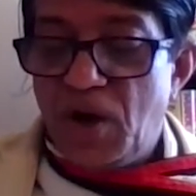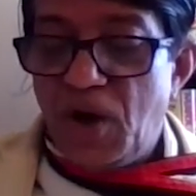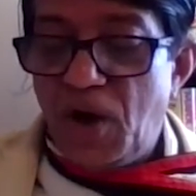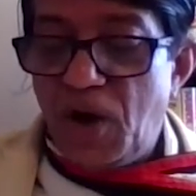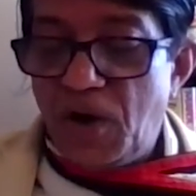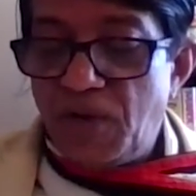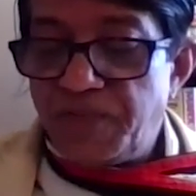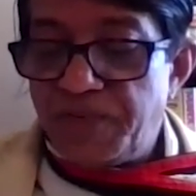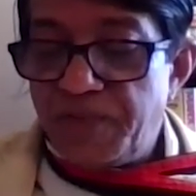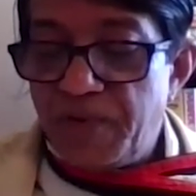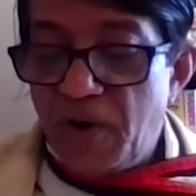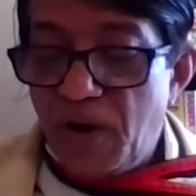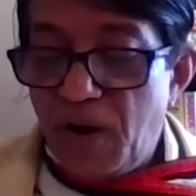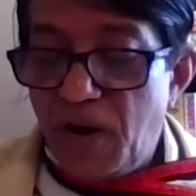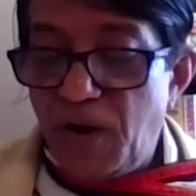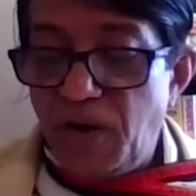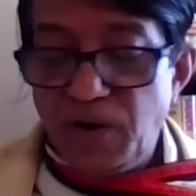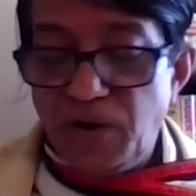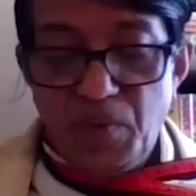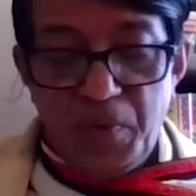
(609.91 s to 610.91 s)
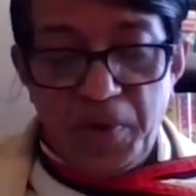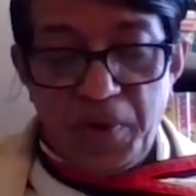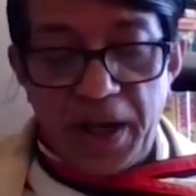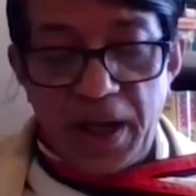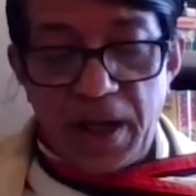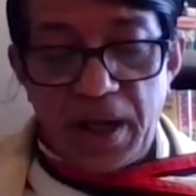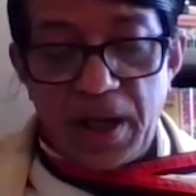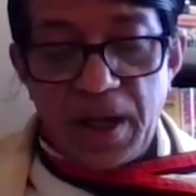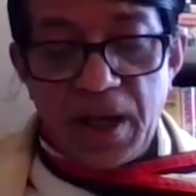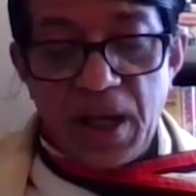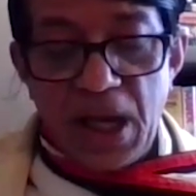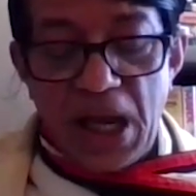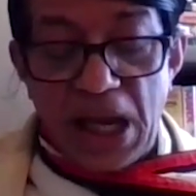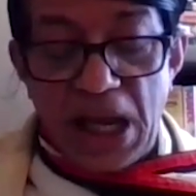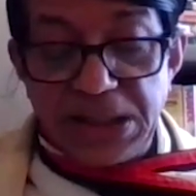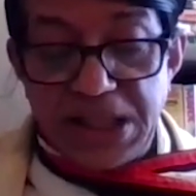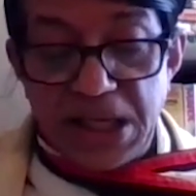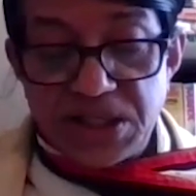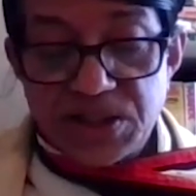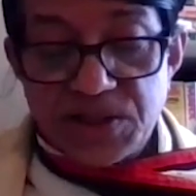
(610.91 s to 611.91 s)
of ennui
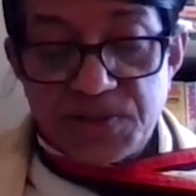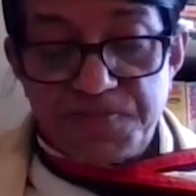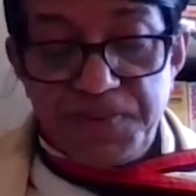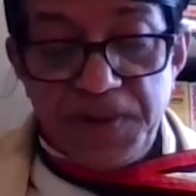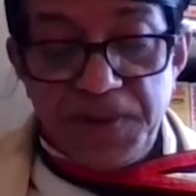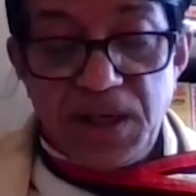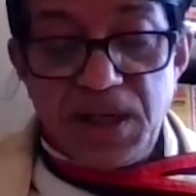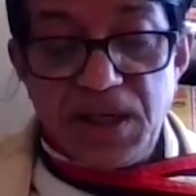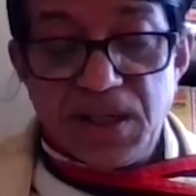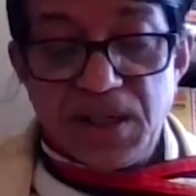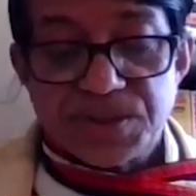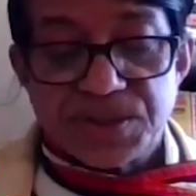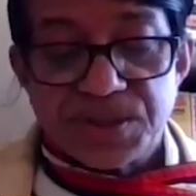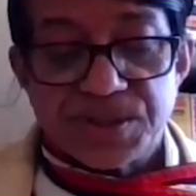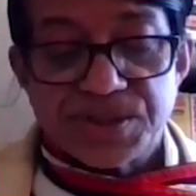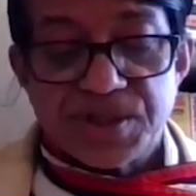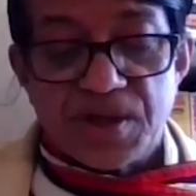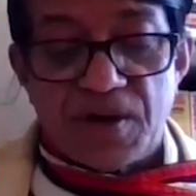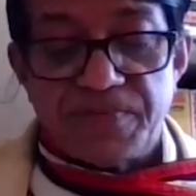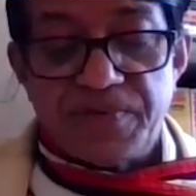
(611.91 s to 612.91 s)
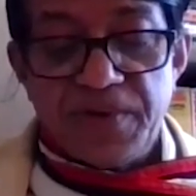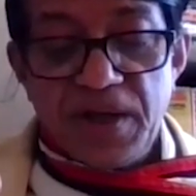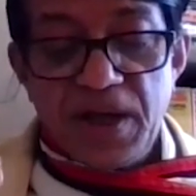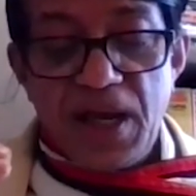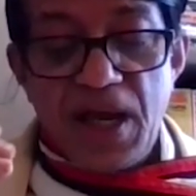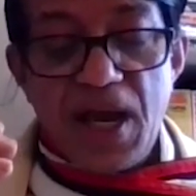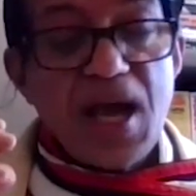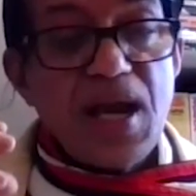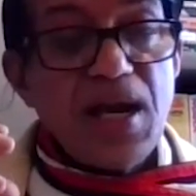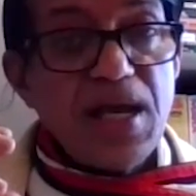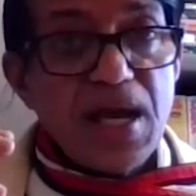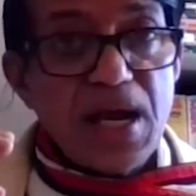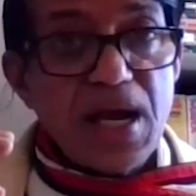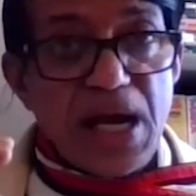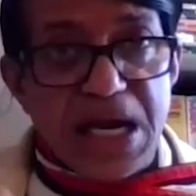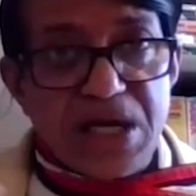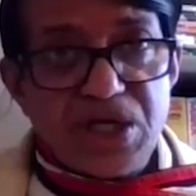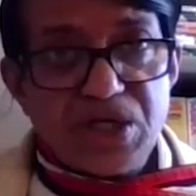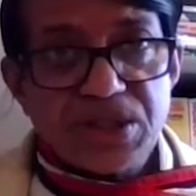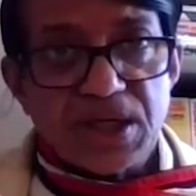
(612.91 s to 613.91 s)
and the experiences of
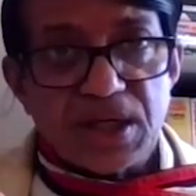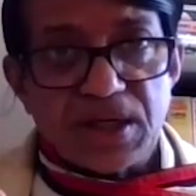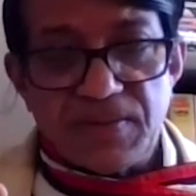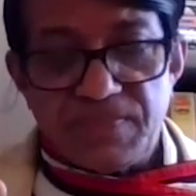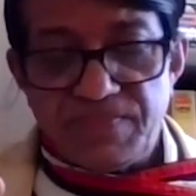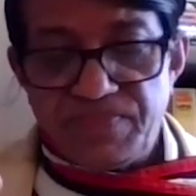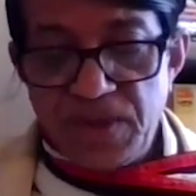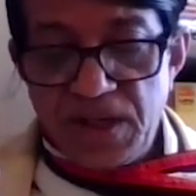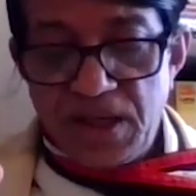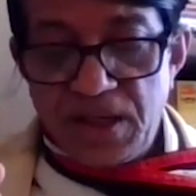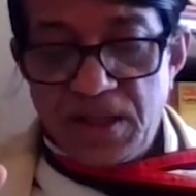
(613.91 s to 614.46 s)
alienation